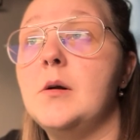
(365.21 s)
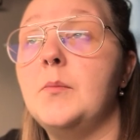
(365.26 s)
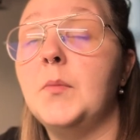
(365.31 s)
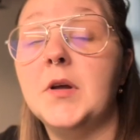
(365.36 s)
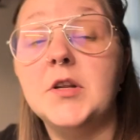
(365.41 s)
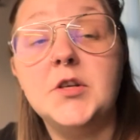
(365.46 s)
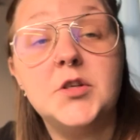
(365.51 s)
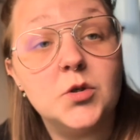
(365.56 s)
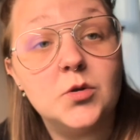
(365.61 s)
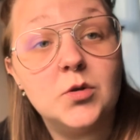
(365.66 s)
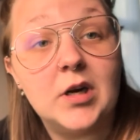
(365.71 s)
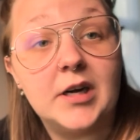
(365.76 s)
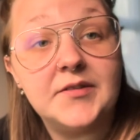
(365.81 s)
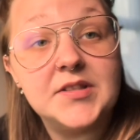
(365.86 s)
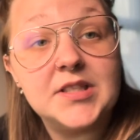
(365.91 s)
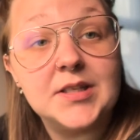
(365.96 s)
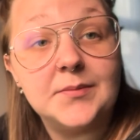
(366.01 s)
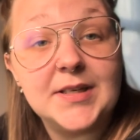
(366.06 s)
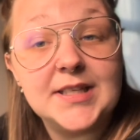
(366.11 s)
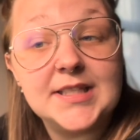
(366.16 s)
But I do have
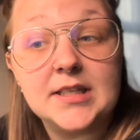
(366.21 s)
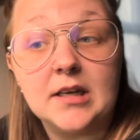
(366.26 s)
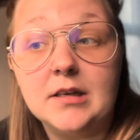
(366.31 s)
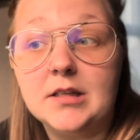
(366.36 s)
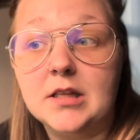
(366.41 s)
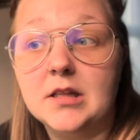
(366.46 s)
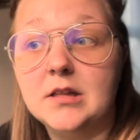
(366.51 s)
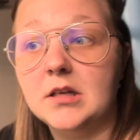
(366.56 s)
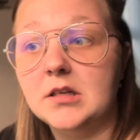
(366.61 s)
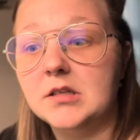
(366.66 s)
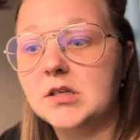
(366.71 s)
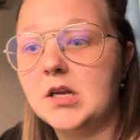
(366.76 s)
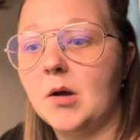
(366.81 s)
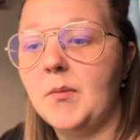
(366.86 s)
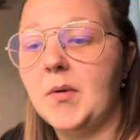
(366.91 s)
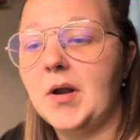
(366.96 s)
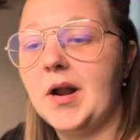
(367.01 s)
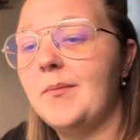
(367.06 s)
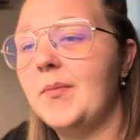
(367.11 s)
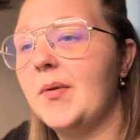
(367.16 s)
some exciting things
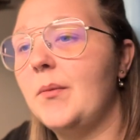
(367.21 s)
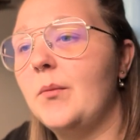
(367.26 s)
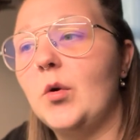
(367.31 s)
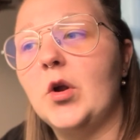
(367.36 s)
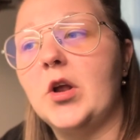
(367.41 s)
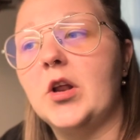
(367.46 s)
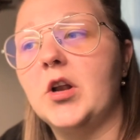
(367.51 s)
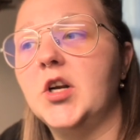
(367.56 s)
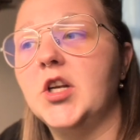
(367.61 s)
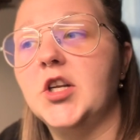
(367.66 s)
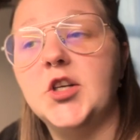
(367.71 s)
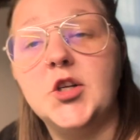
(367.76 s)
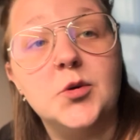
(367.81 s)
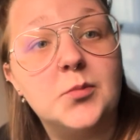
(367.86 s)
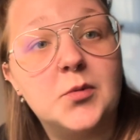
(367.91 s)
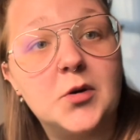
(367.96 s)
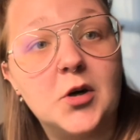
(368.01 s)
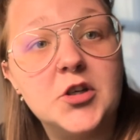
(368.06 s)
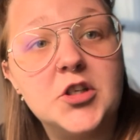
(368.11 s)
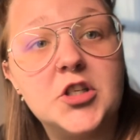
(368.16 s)
coming up. I'm working on a new
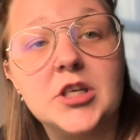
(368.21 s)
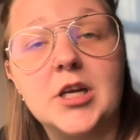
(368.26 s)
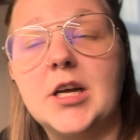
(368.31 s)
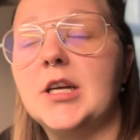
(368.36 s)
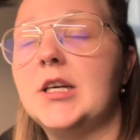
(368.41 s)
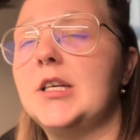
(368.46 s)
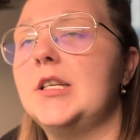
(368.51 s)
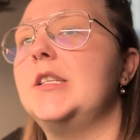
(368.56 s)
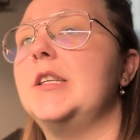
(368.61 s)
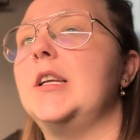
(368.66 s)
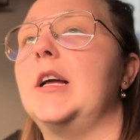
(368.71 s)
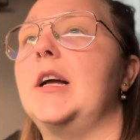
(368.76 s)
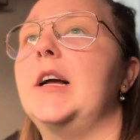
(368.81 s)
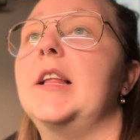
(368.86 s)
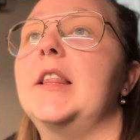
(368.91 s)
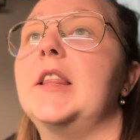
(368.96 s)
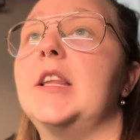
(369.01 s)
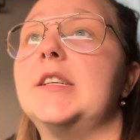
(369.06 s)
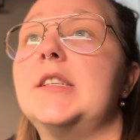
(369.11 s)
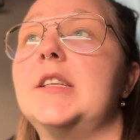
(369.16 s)
project
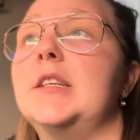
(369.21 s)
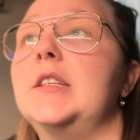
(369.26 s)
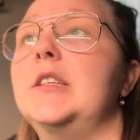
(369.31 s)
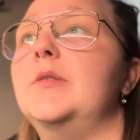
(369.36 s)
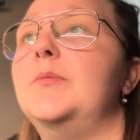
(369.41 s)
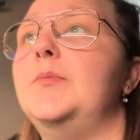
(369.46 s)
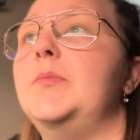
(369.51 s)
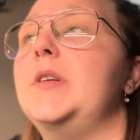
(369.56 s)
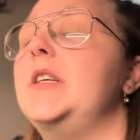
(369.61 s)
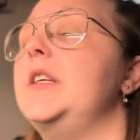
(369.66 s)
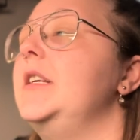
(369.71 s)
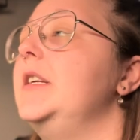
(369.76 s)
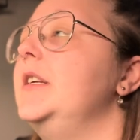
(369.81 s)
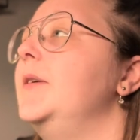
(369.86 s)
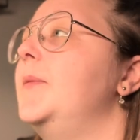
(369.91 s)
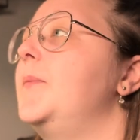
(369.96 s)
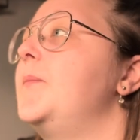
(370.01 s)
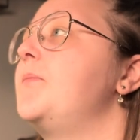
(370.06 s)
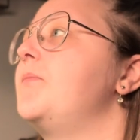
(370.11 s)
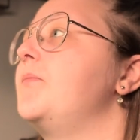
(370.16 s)
that's going to
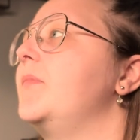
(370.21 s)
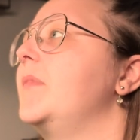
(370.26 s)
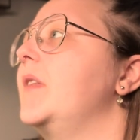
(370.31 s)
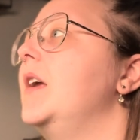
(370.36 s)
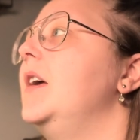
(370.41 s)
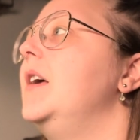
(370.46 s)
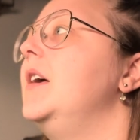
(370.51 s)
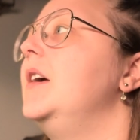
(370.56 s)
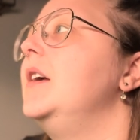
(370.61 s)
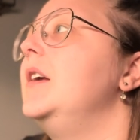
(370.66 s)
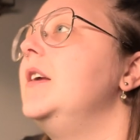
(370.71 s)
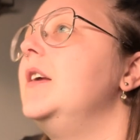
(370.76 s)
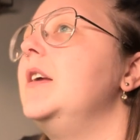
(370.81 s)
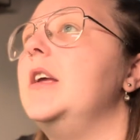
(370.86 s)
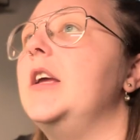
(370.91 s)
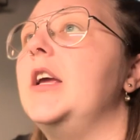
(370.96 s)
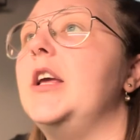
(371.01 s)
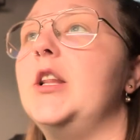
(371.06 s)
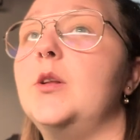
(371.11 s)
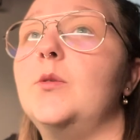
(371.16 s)
be
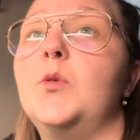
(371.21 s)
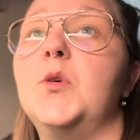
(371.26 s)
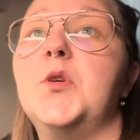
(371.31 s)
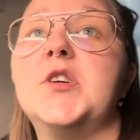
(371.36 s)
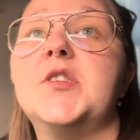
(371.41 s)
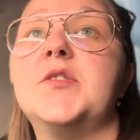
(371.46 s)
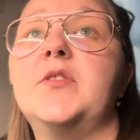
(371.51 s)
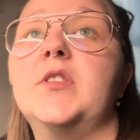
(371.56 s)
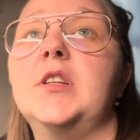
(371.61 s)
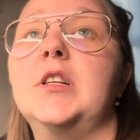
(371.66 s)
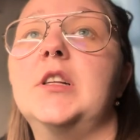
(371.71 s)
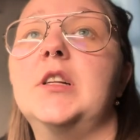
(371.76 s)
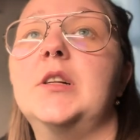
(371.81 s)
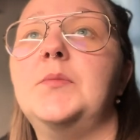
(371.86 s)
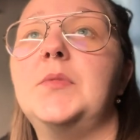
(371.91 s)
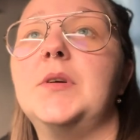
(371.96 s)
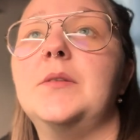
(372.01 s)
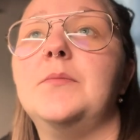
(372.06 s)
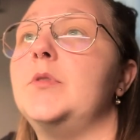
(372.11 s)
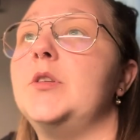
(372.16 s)
in the works for a little
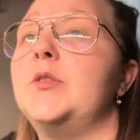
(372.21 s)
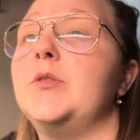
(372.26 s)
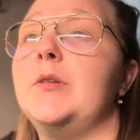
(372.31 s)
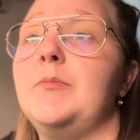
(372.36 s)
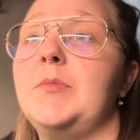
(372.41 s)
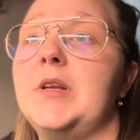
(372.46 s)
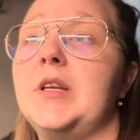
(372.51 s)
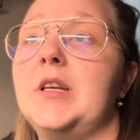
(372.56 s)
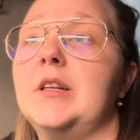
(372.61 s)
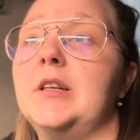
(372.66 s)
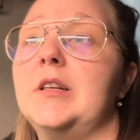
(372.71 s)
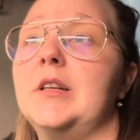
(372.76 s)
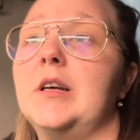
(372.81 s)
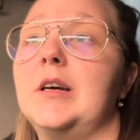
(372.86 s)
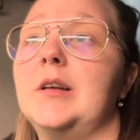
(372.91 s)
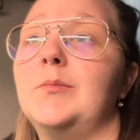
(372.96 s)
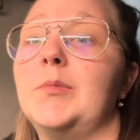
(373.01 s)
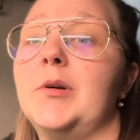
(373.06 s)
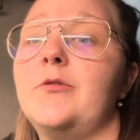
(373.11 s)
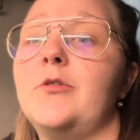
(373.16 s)
bit between me
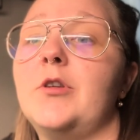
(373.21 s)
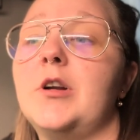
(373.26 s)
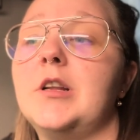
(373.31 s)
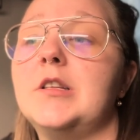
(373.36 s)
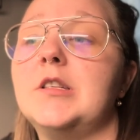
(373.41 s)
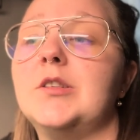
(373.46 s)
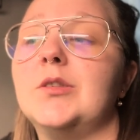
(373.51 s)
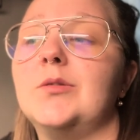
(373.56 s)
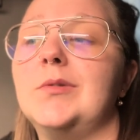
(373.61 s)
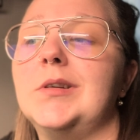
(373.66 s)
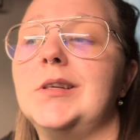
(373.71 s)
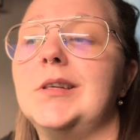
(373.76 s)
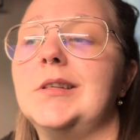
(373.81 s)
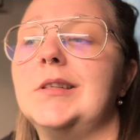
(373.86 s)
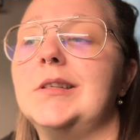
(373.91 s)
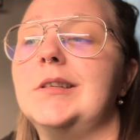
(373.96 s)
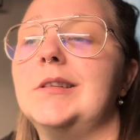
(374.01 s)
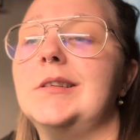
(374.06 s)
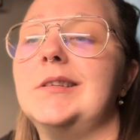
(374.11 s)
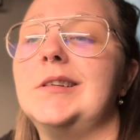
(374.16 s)
and my friends. So we're
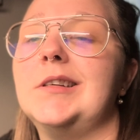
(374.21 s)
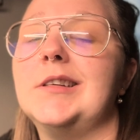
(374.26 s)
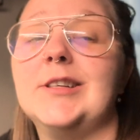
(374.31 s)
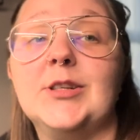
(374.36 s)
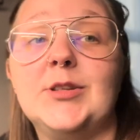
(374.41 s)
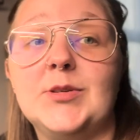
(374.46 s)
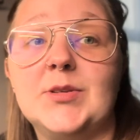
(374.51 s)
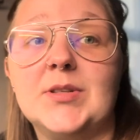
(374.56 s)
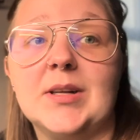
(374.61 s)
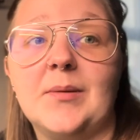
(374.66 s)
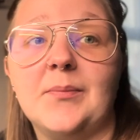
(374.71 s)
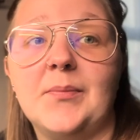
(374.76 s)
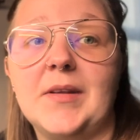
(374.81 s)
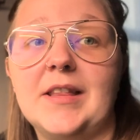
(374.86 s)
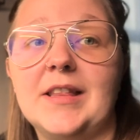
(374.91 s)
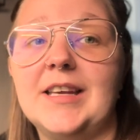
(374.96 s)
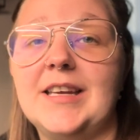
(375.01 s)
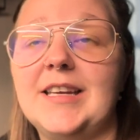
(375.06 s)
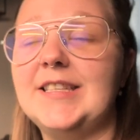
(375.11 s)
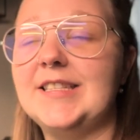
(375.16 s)
gonna do something
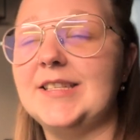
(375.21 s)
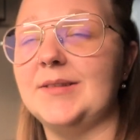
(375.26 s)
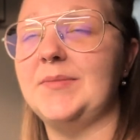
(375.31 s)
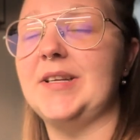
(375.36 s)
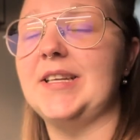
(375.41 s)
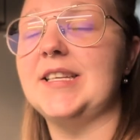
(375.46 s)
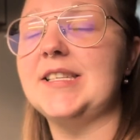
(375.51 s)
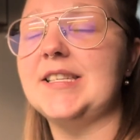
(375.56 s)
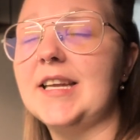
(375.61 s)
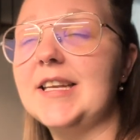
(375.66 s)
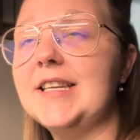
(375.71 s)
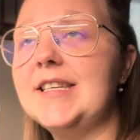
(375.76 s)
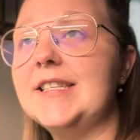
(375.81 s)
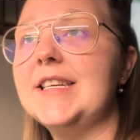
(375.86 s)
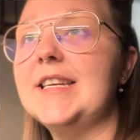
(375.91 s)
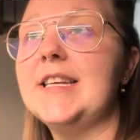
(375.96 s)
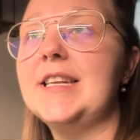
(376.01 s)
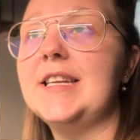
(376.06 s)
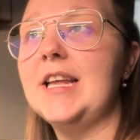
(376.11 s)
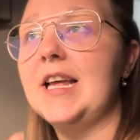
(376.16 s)
there, something
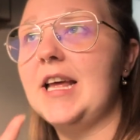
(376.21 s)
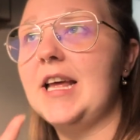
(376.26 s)
exciting.